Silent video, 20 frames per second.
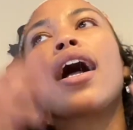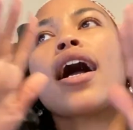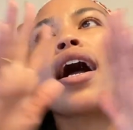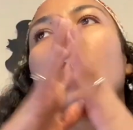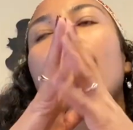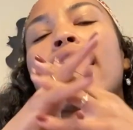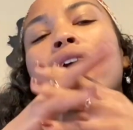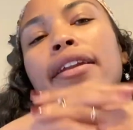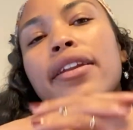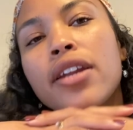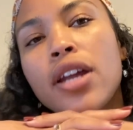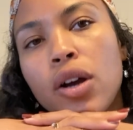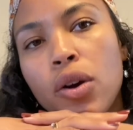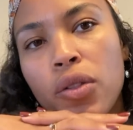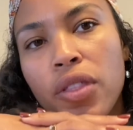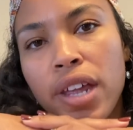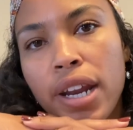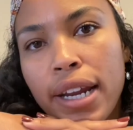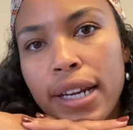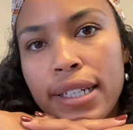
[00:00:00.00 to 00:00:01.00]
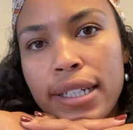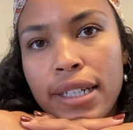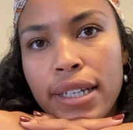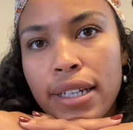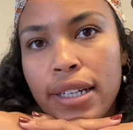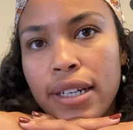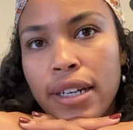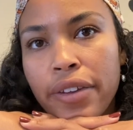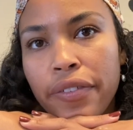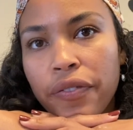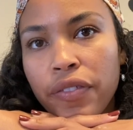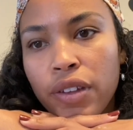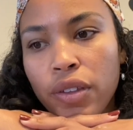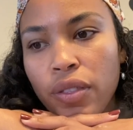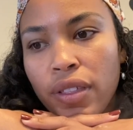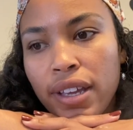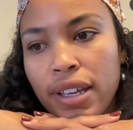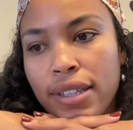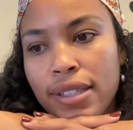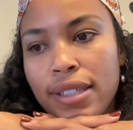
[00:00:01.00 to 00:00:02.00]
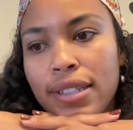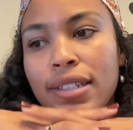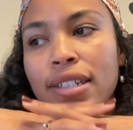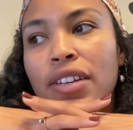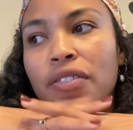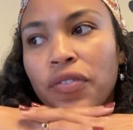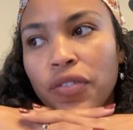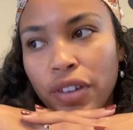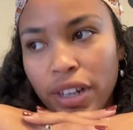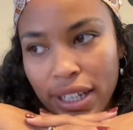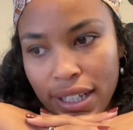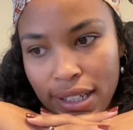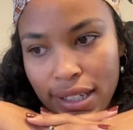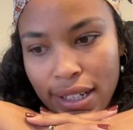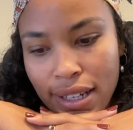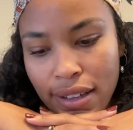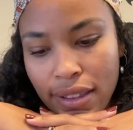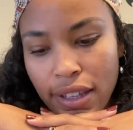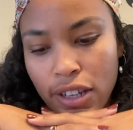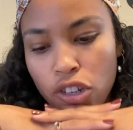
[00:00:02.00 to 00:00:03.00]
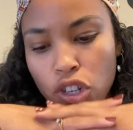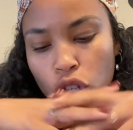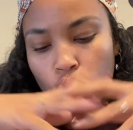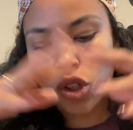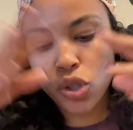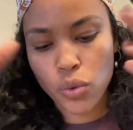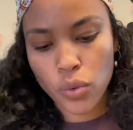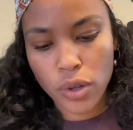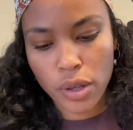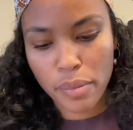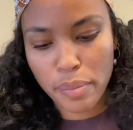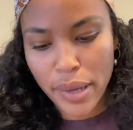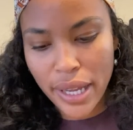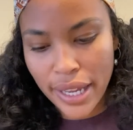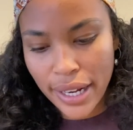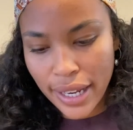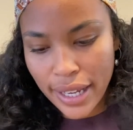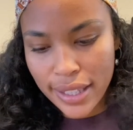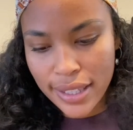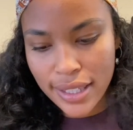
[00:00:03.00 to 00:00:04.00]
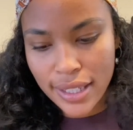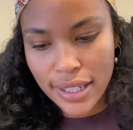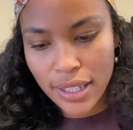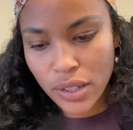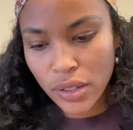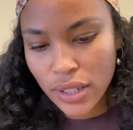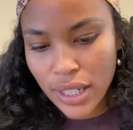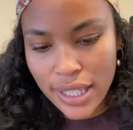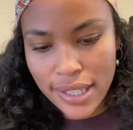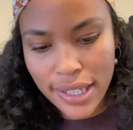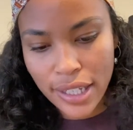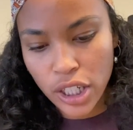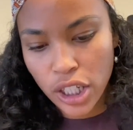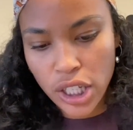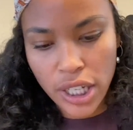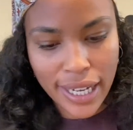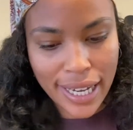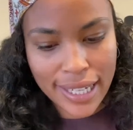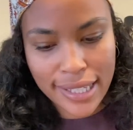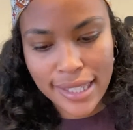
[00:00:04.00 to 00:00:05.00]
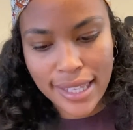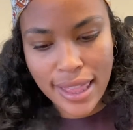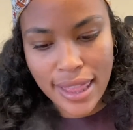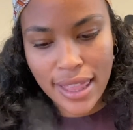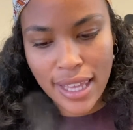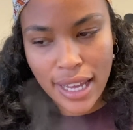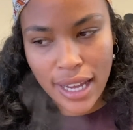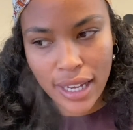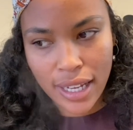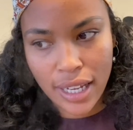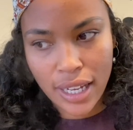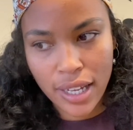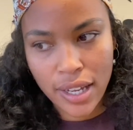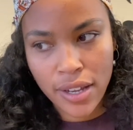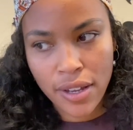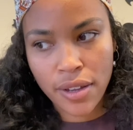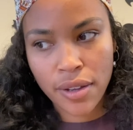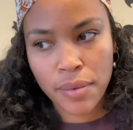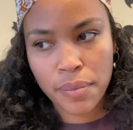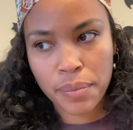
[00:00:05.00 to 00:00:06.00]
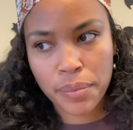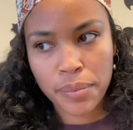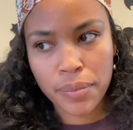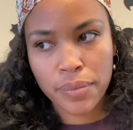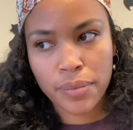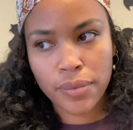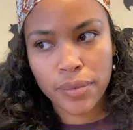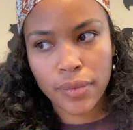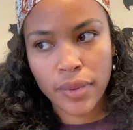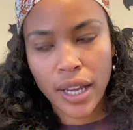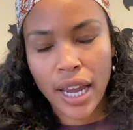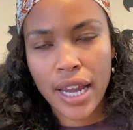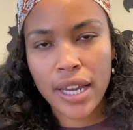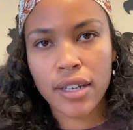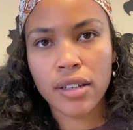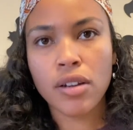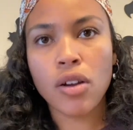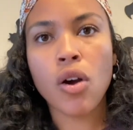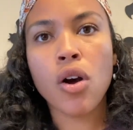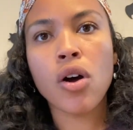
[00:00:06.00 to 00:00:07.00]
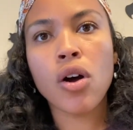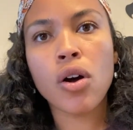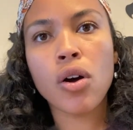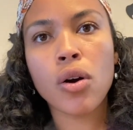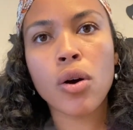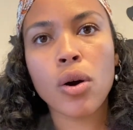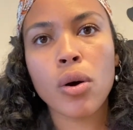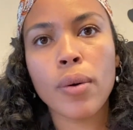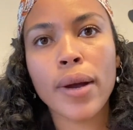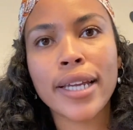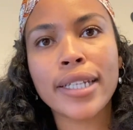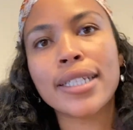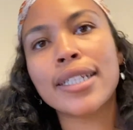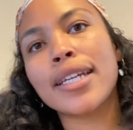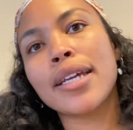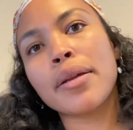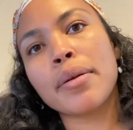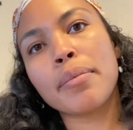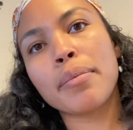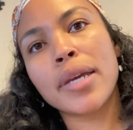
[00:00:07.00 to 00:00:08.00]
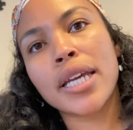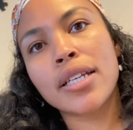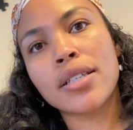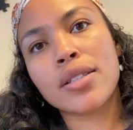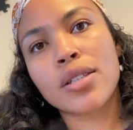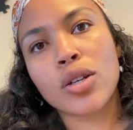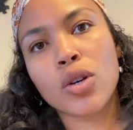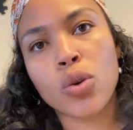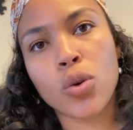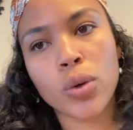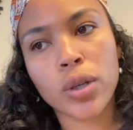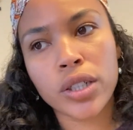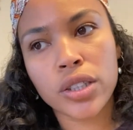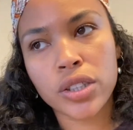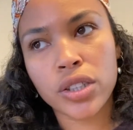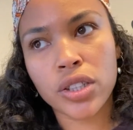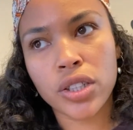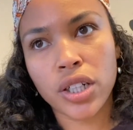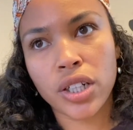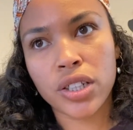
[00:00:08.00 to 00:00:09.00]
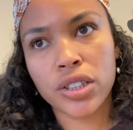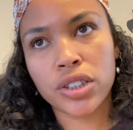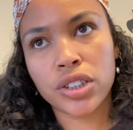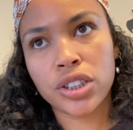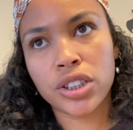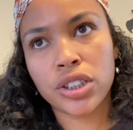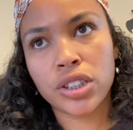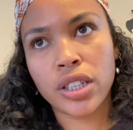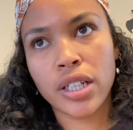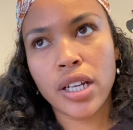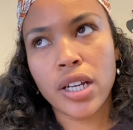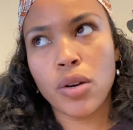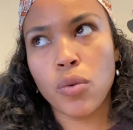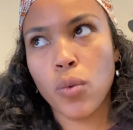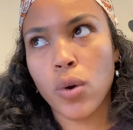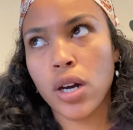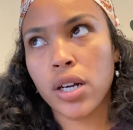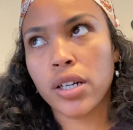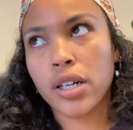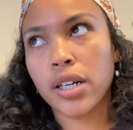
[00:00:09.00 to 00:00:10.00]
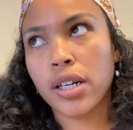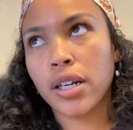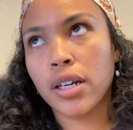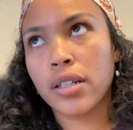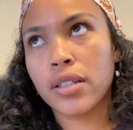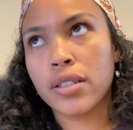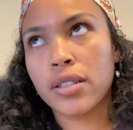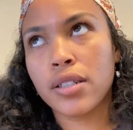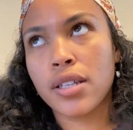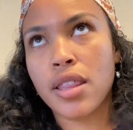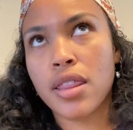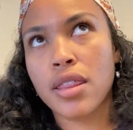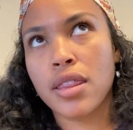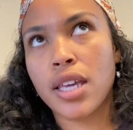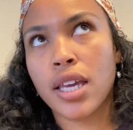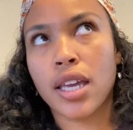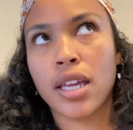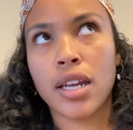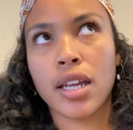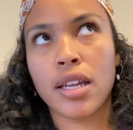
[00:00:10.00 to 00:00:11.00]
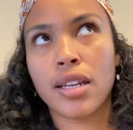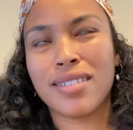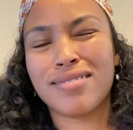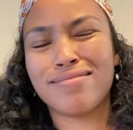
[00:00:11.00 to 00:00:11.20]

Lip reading: I know that I did a few things different than usual, but it still doesn't look as thick. I didn't mix the cornstarch and water to thicken it.